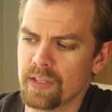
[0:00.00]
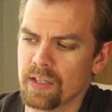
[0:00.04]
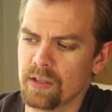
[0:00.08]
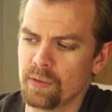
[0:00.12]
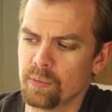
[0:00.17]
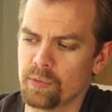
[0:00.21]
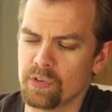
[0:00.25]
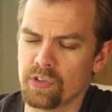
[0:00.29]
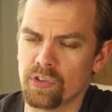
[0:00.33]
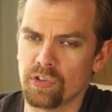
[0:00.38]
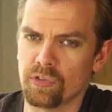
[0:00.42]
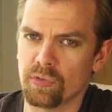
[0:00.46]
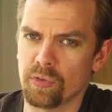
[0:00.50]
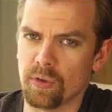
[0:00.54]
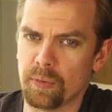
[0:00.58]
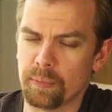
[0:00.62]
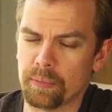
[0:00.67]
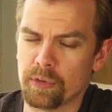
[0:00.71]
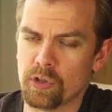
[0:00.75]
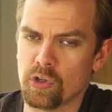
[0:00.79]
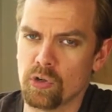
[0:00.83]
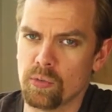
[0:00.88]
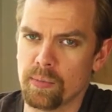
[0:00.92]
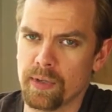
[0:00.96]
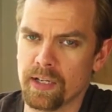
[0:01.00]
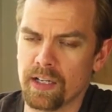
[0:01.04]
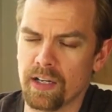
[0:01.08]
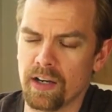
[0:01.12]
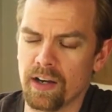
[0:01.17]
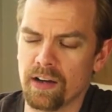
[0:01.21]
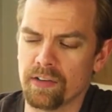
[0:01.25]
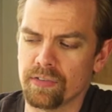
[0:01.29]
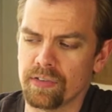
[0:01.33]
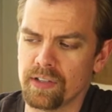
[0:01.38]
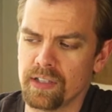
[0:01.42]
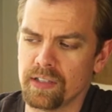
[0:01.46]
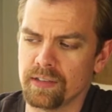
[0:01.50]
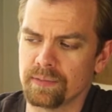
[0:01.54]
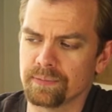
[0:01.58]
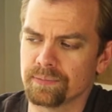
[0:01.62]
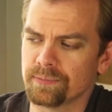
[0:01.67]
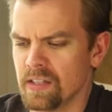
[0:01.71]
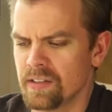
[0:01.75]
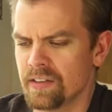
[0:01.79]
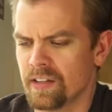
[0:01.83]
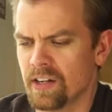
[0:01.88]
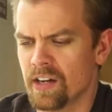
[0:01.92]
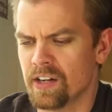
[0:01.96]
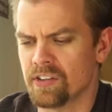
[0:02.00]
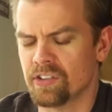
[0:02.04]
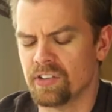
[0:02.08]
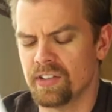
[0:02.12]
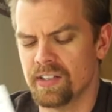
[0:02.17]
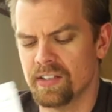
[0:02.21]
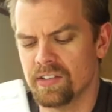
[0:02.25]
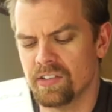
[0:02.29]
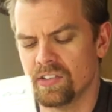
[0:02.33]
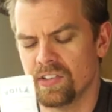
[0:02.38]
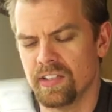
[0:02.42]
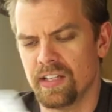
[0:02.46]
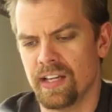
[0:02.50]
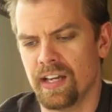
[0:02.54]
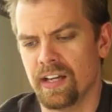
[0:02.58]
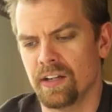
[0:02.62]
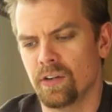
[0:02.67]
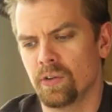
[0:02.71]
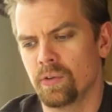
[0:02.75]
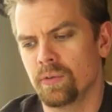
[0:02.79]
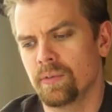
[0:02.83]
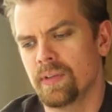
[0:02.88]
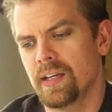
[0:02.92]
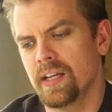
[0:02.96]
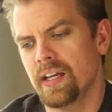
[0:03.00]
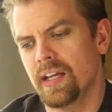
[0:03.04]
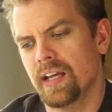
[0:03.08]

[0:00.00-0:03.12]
which is from Kuma Coffee. They're actually in Seattle.